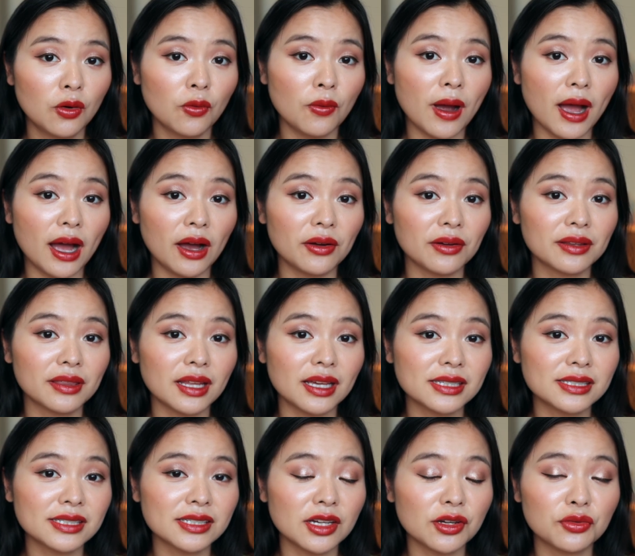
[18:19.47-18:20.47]
Wow,
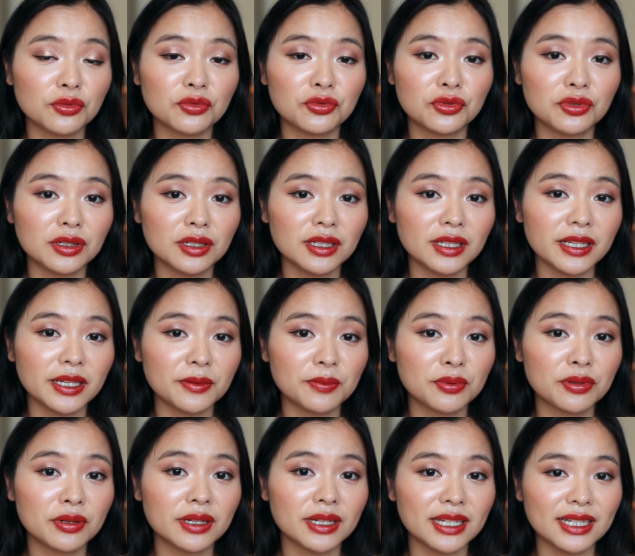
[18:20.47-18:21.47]
that's a really
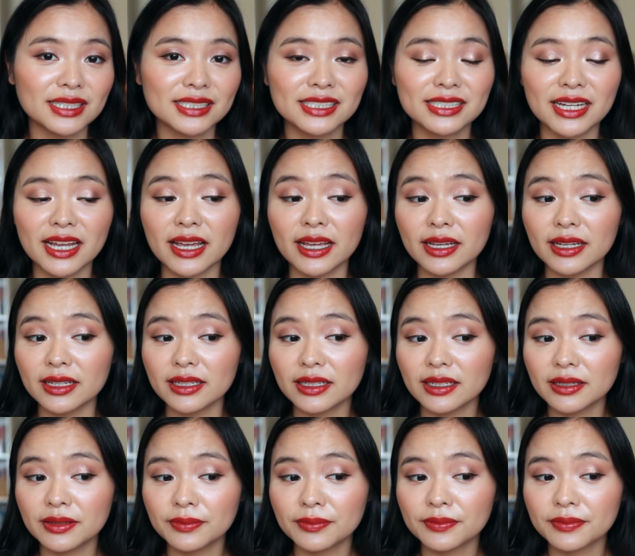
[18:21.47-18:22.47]
pretty
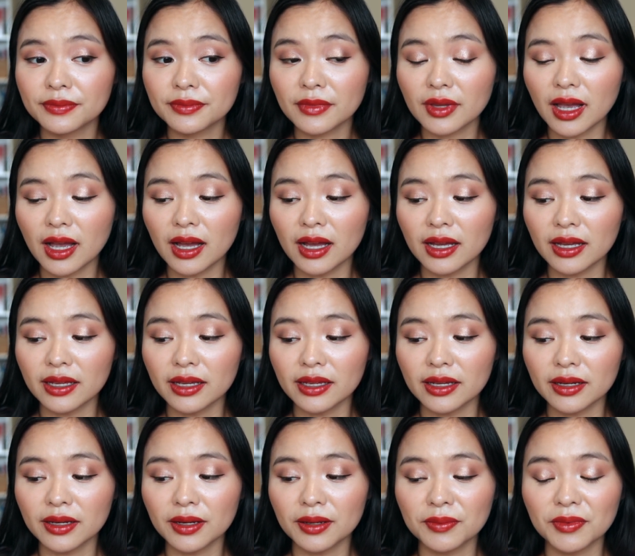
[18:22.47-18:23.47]
shade. I
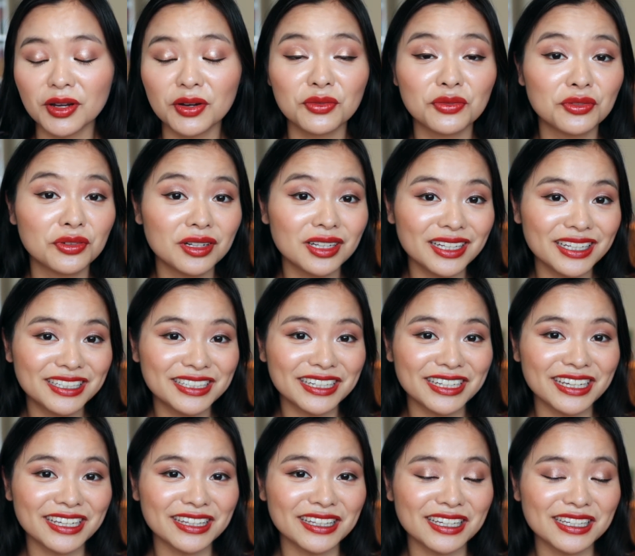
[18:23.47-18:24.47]
am really
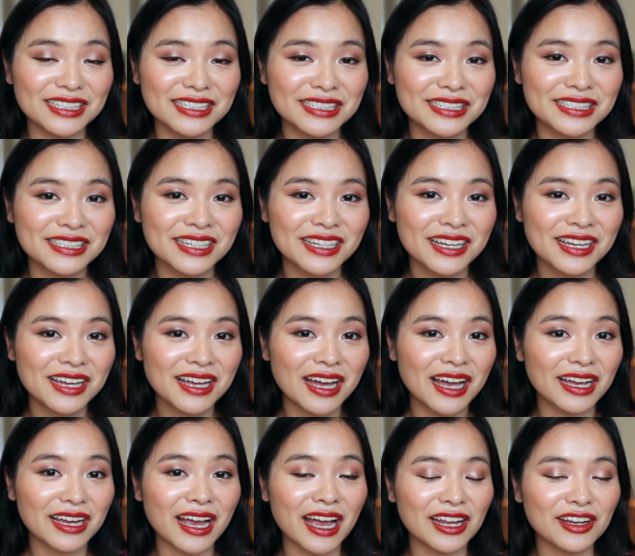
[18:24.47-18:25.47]
digging this.
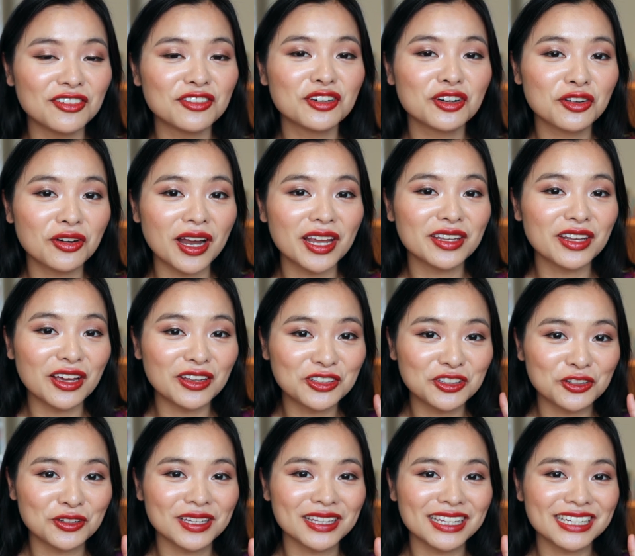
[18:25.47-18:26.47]
I kind of regret not
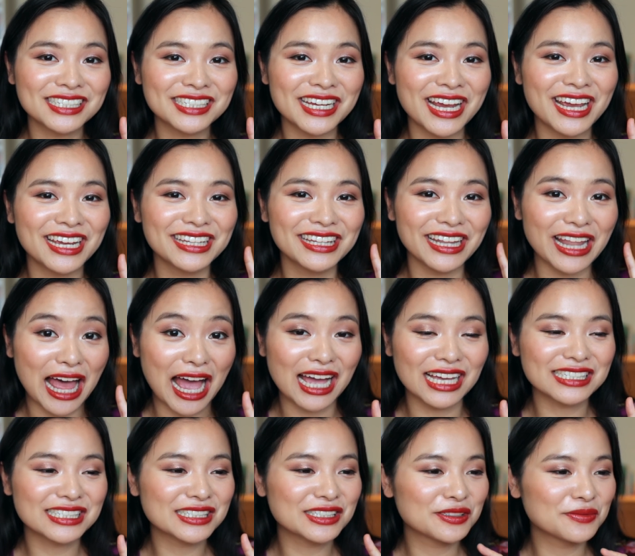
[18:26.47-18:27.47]
doing this shade
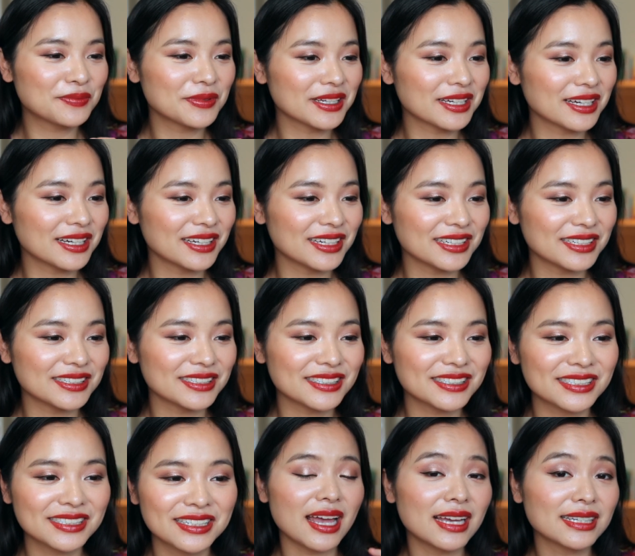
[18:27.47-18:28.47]
last
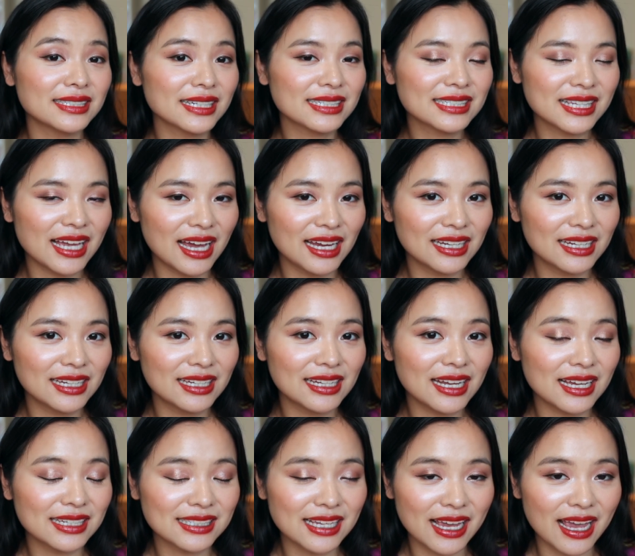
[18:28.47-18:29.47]
because as excited
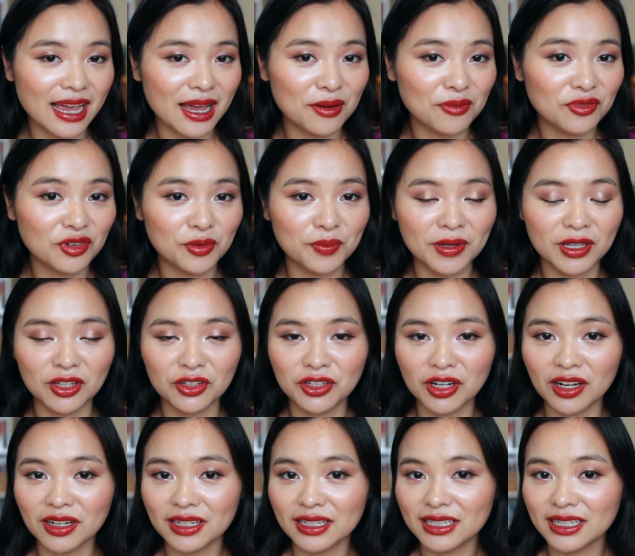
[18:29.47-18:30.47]
as I am for Pillow
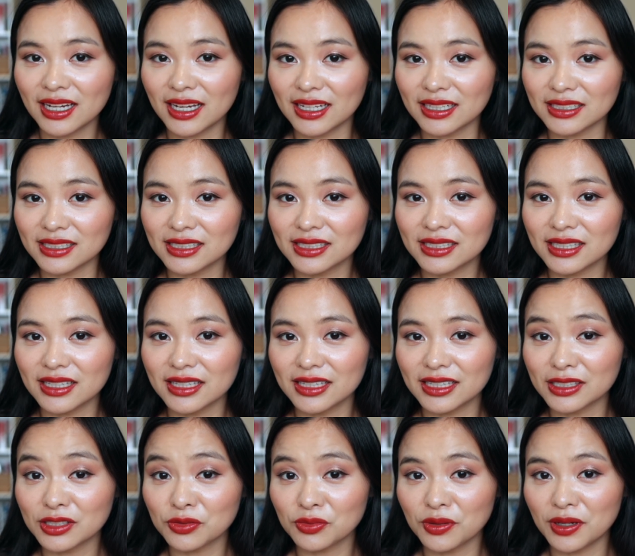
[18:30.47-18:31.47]
Talk Intense,
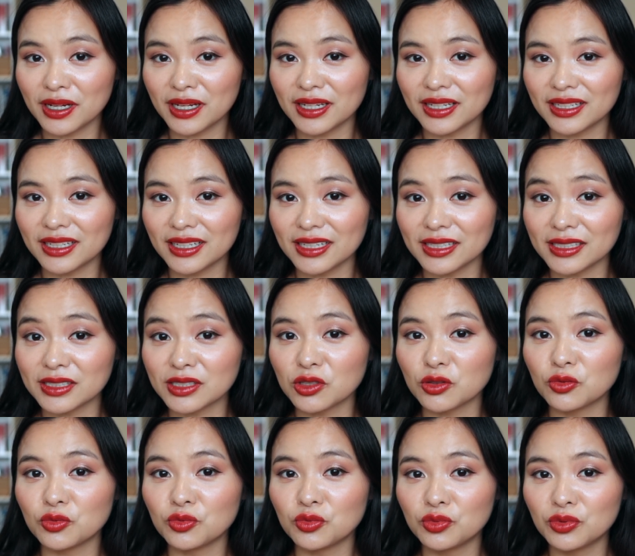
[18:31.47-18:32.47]
this one is
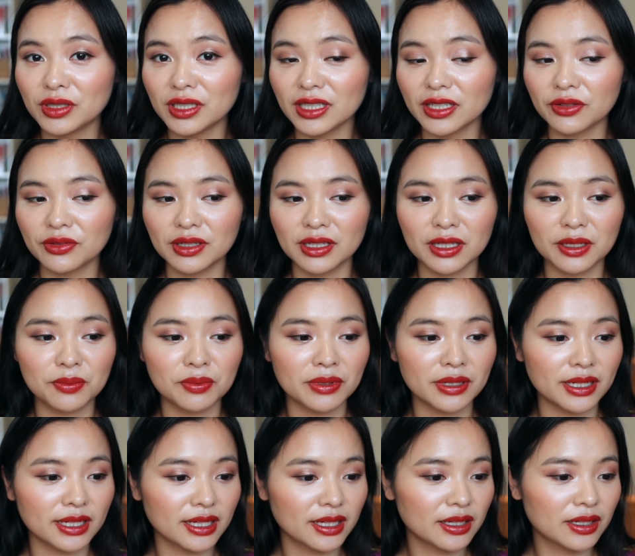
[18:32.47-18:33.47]
really, really
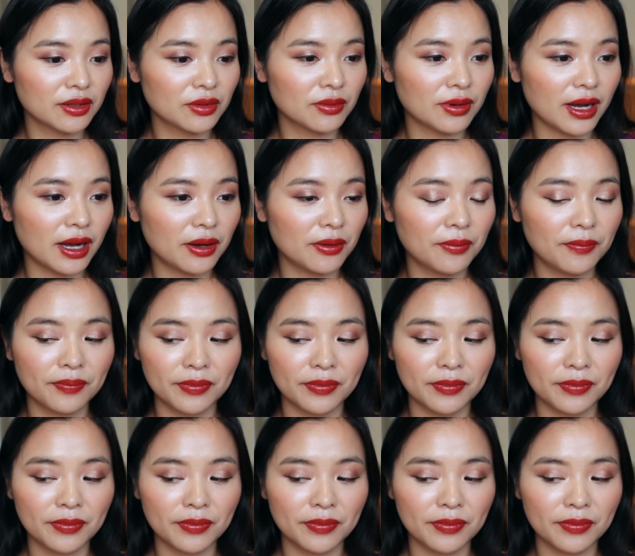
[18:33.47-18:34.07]
pretty. Wow.